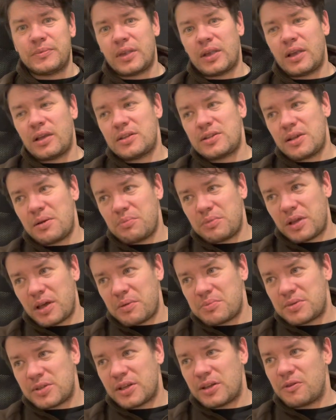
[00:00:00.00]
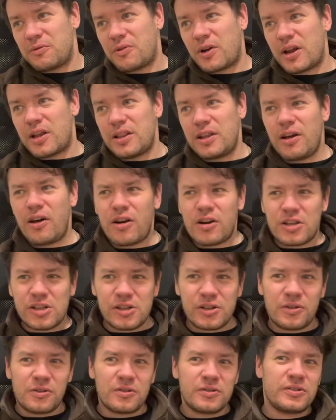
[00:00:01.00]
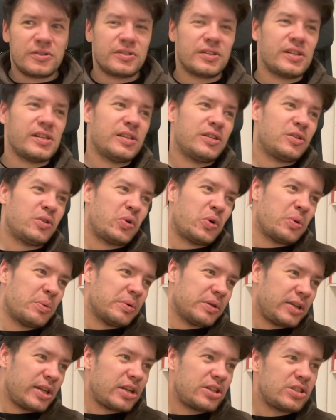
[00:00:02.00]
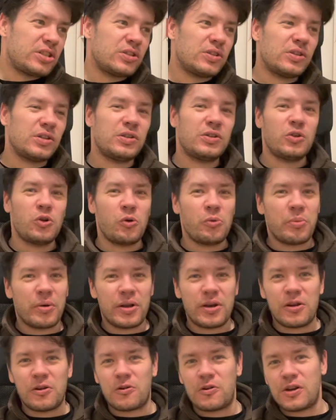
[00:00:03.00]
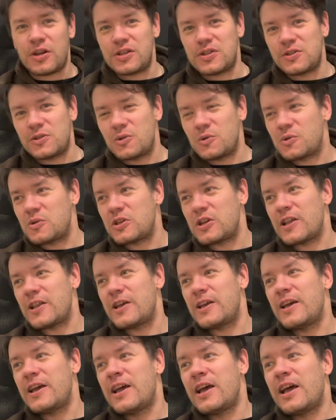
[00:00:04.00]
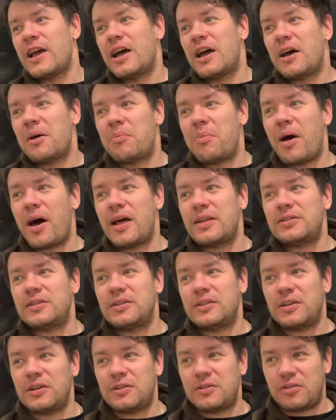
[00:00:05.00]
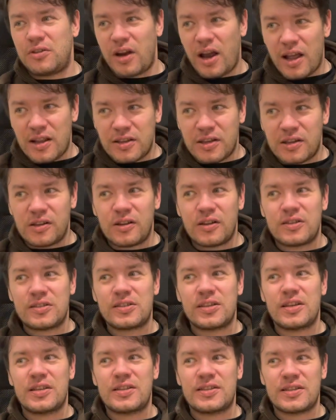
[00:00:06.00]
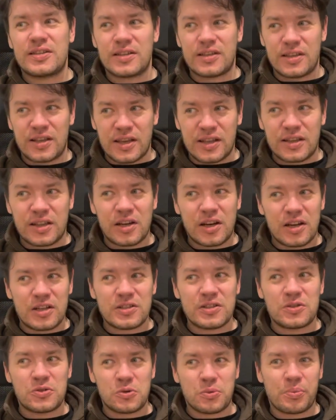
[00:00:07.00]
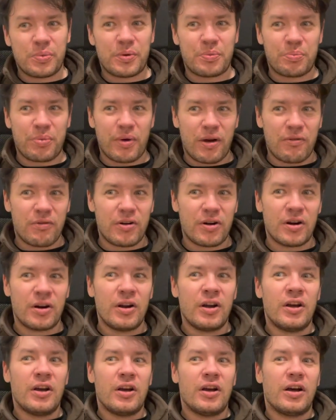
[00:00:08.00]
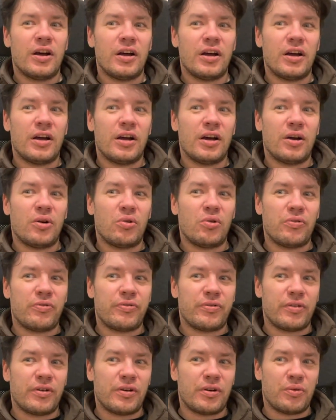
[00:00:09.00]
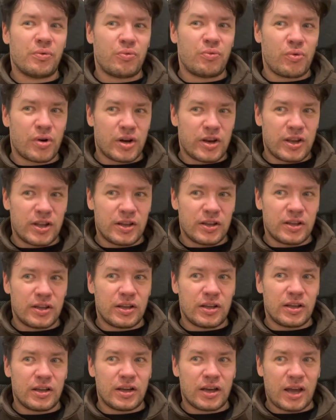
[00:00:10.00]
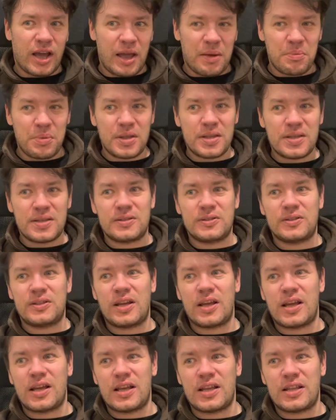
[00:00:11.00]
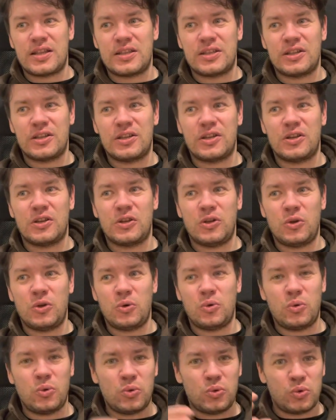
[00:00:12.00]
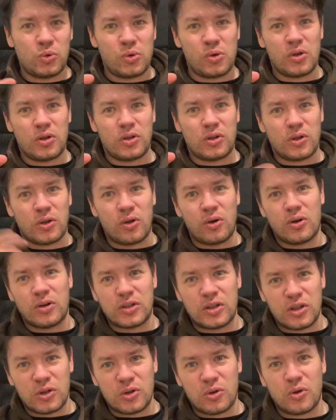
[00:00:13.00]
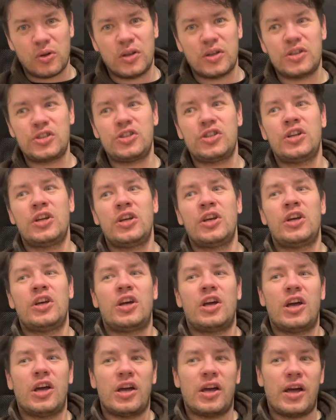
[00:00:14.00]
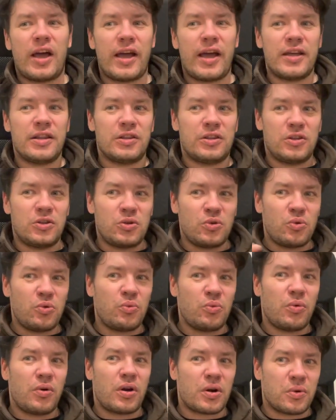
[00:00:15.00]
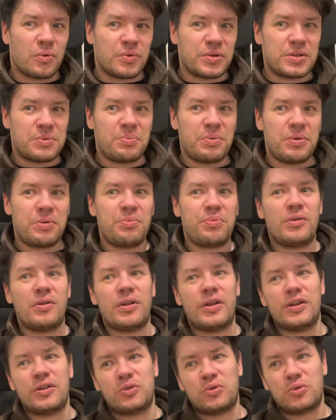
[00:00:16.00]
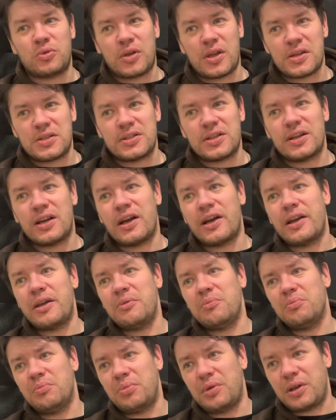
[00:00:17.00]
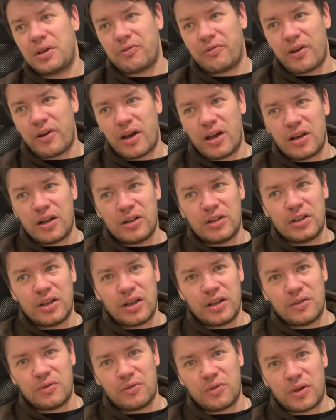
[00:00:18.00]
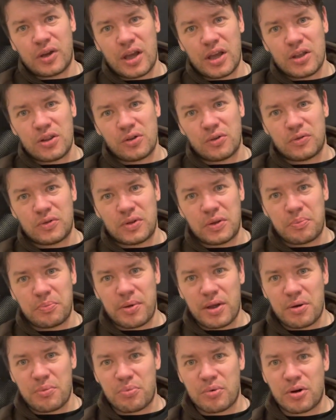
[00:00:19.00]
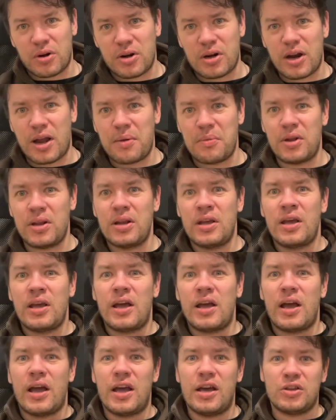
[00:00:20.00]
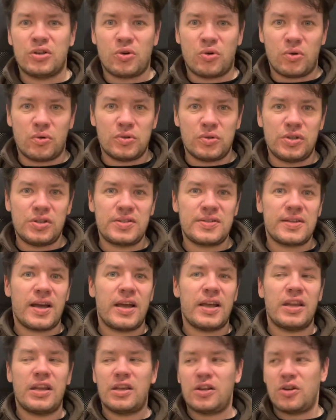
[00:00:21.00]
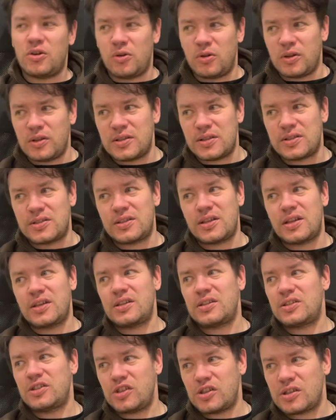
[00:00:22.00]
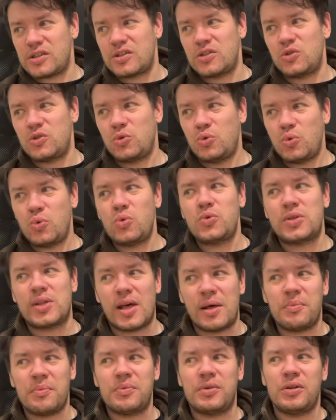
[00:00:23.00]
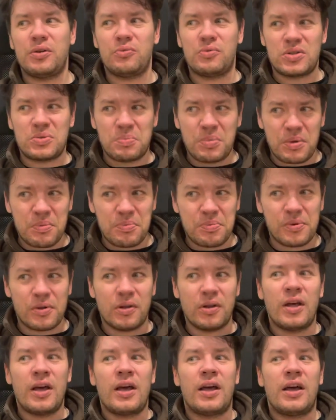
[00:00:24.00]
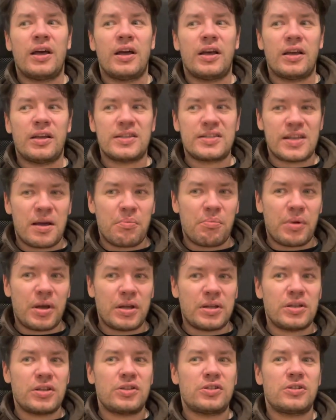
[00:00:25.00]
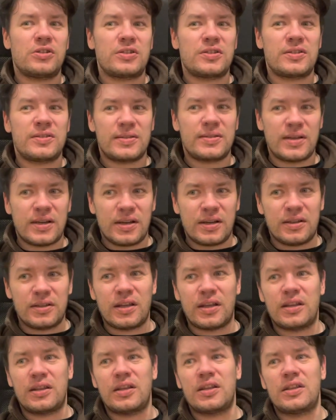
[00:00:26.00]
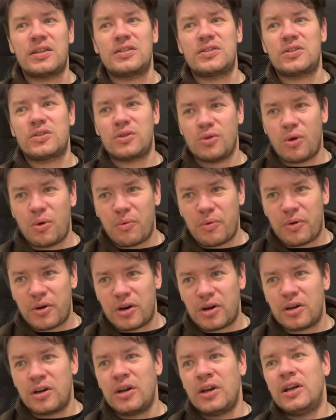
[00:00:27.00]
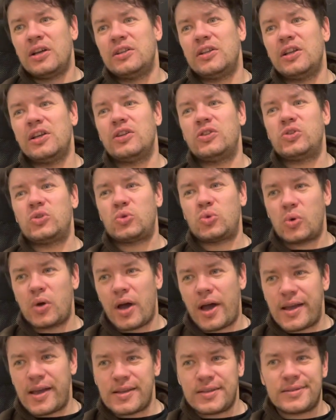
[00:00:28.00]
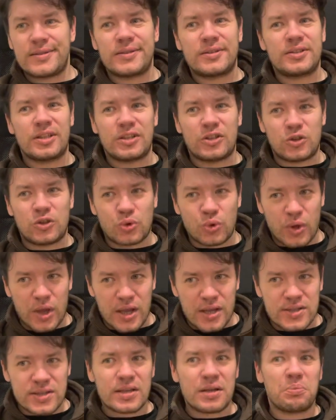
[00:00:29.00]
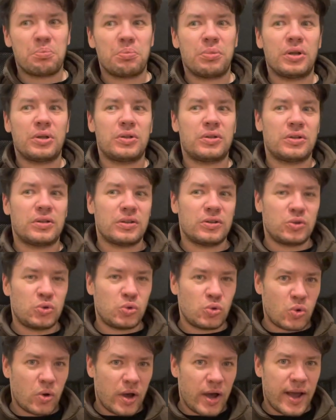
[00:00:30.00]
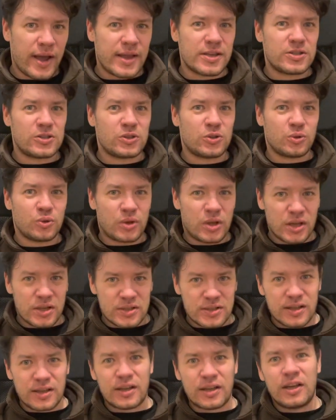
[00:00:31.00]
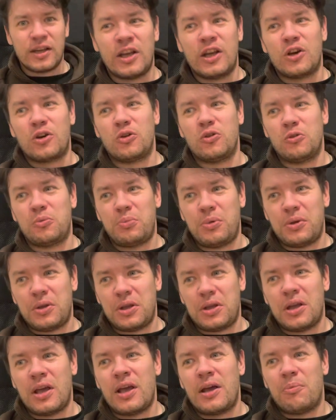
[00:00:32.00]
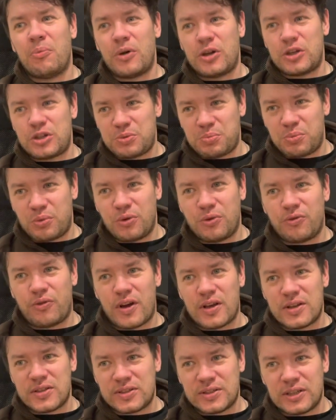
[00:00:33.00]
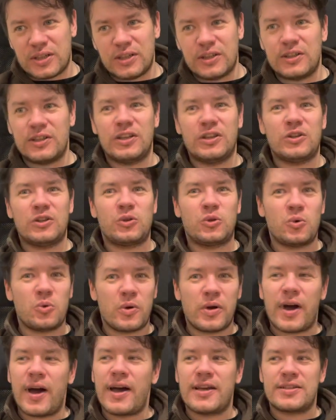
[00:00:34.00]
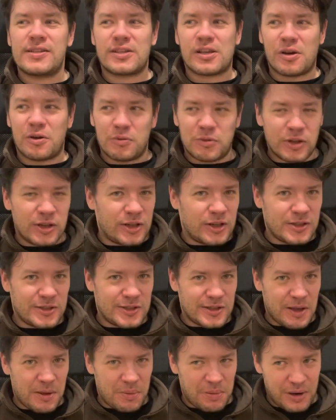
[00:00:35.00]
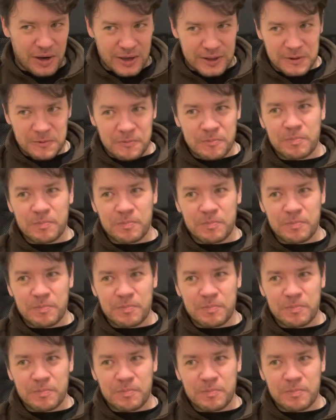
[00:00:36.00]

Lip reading: Sometimes I write articles and documentation that nobody reads usually, but the triangles, it's yet another superpower of working habits, that you do not log the knowledge and you work with people, and together I'm a big fan and advocate of the pair programming and code design and all other things. Just do something with people. Some managers think that it's slower, that two guys sit together, but two guys together could be much more faster than two guys completely separate.